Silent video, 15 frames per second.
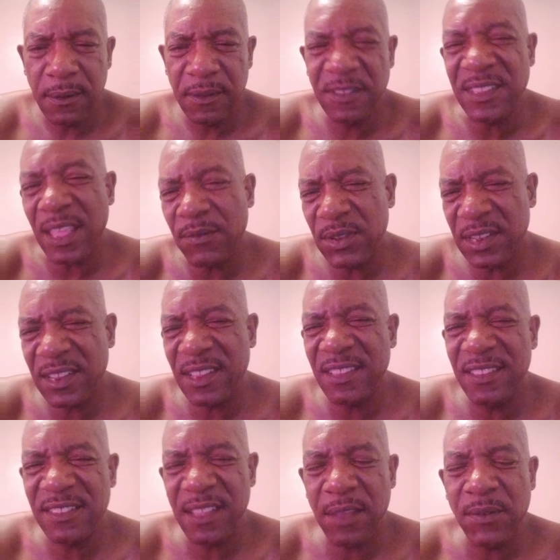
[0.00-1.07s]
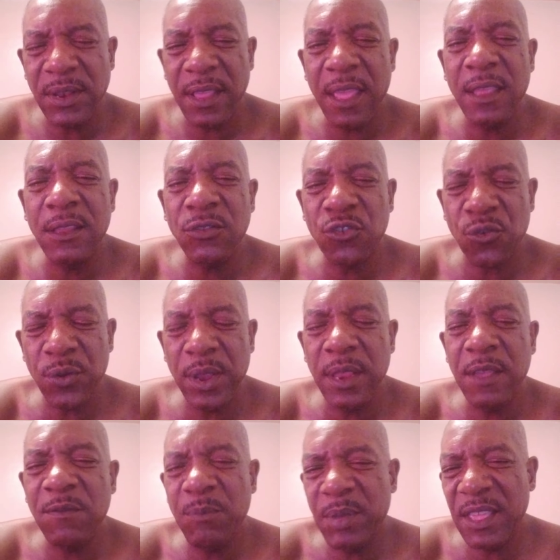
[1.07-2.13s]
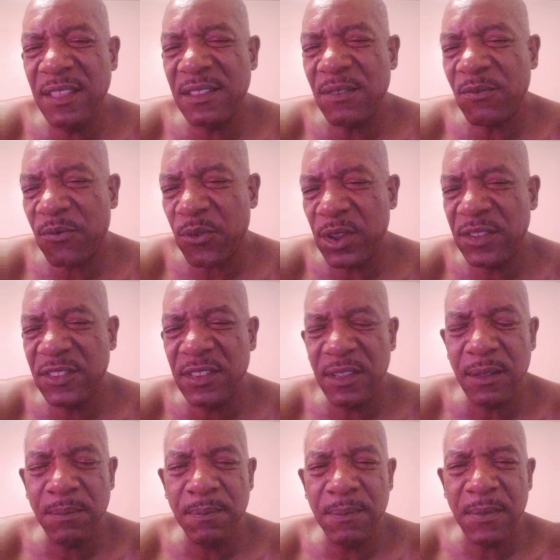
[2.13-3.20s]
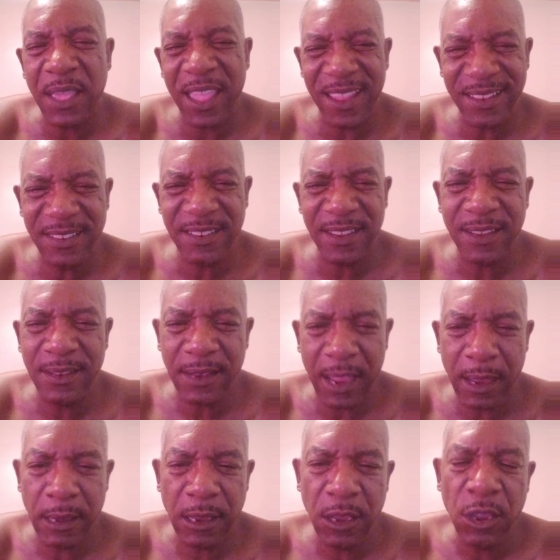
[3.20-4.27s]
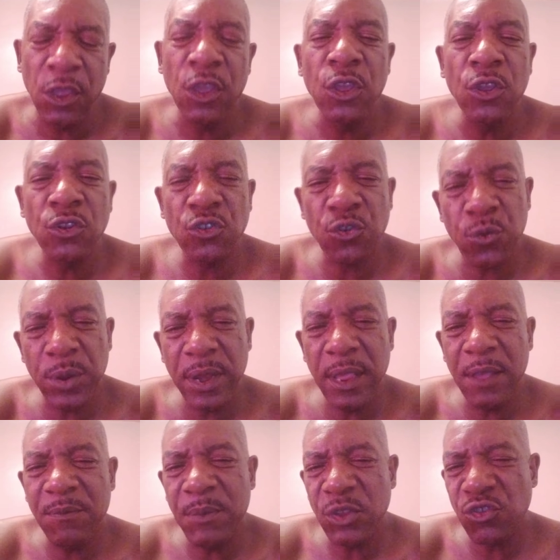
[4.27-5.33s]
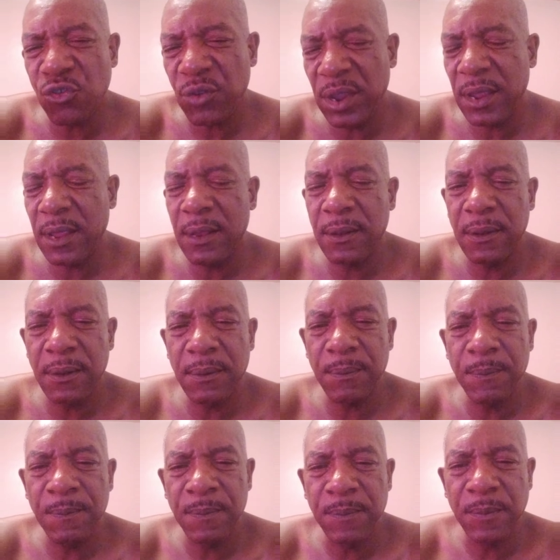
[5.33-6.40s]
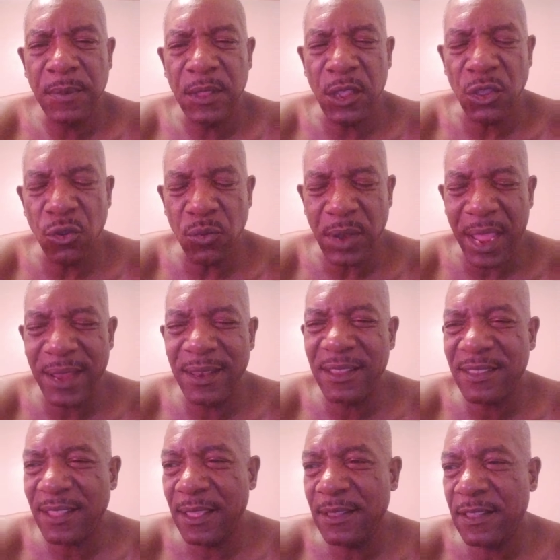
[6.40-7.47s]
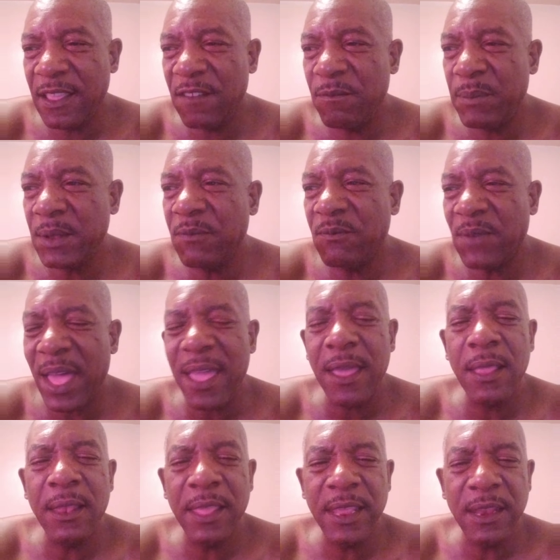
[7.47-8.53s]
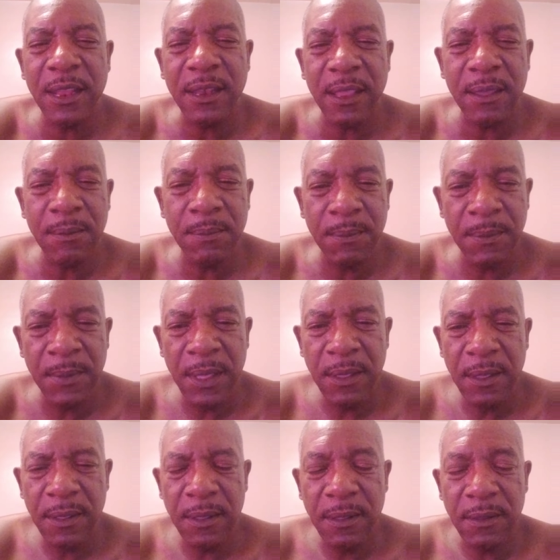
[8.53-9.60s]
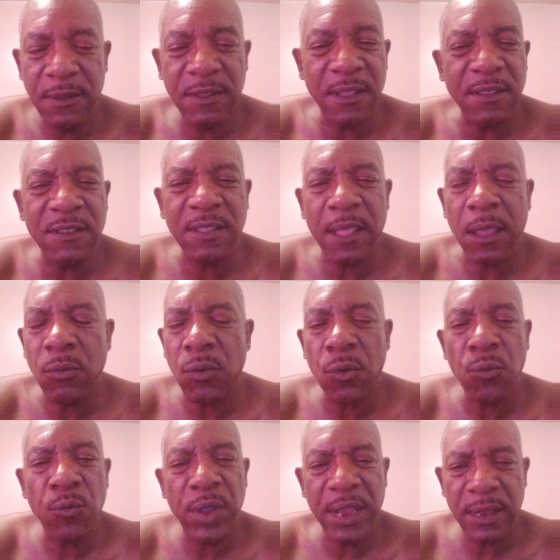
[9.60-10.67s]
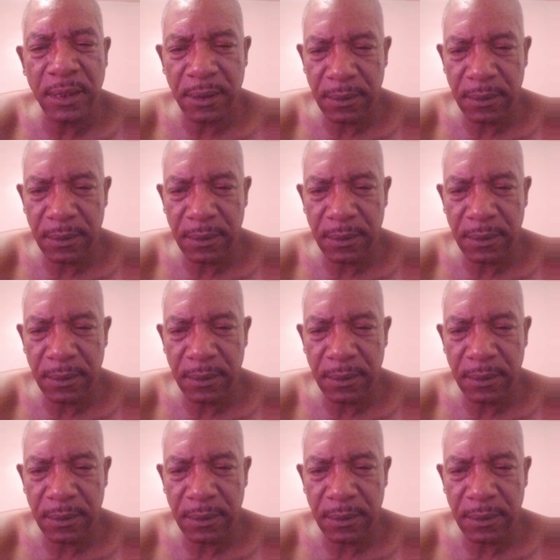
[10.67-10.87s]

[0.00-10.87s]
1778, Treaty of Peace and Friendship, 1880, Treaty of Madrid. The United States has been violating them since they were written,